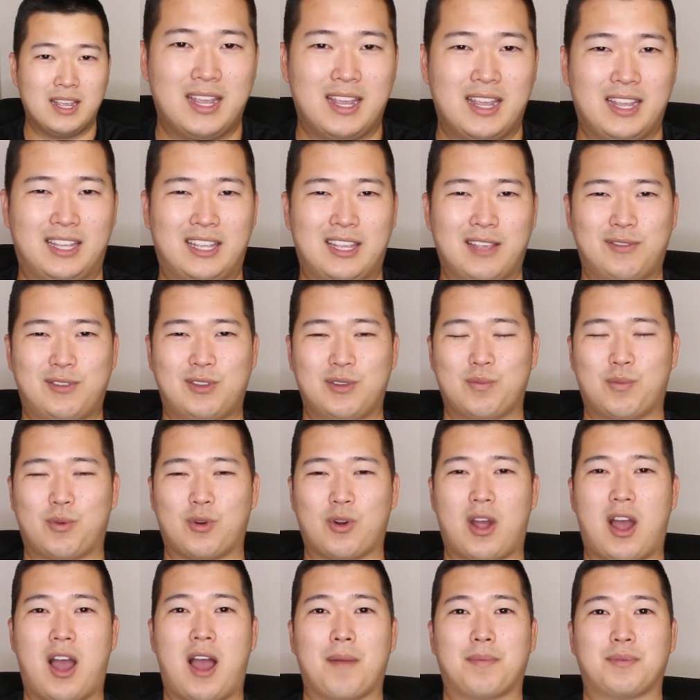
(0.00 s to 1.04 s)
it gives you
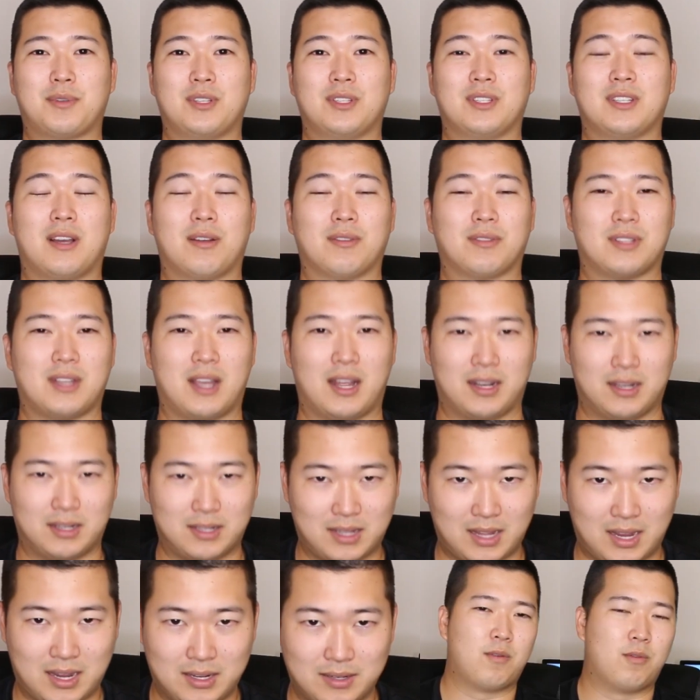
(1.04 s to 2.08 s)
more options outside of that.